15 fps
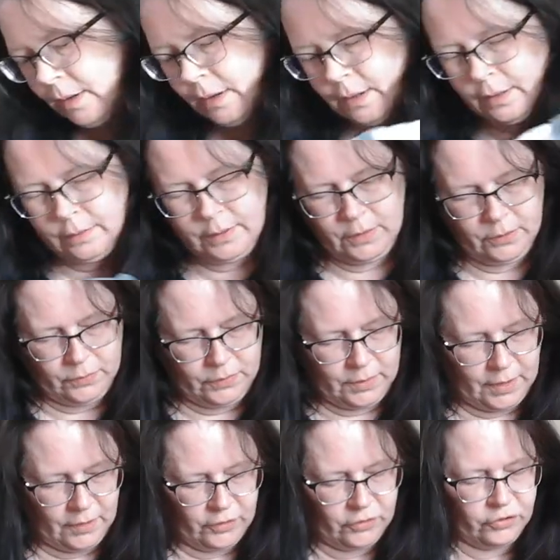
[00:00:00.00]
And here's
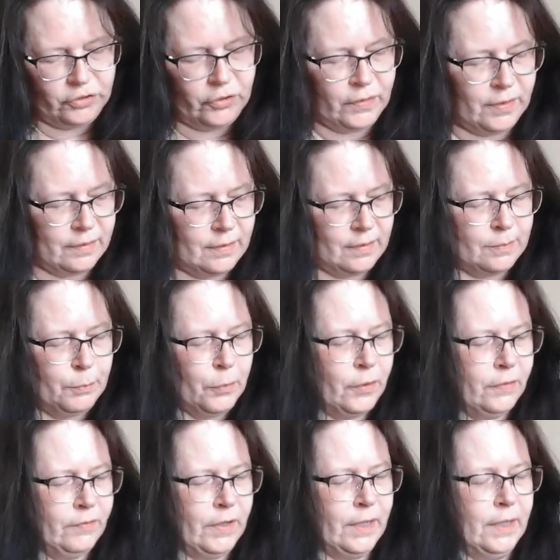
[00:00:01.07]
another shirt. This is
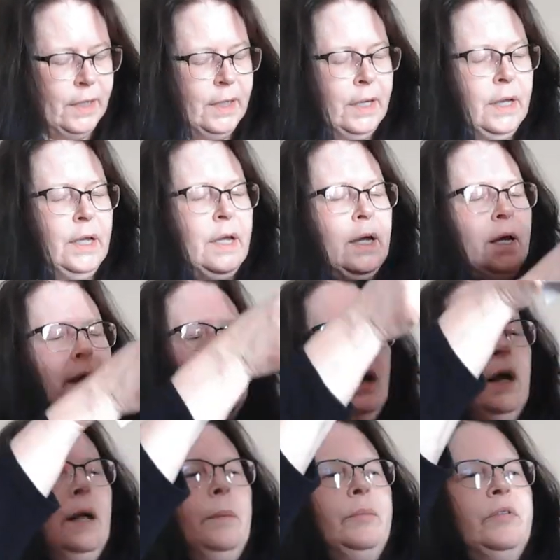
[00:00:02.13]
more of a
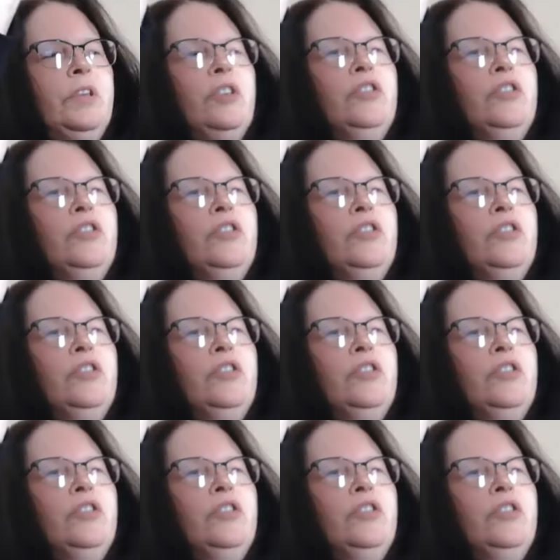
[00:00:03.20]
um,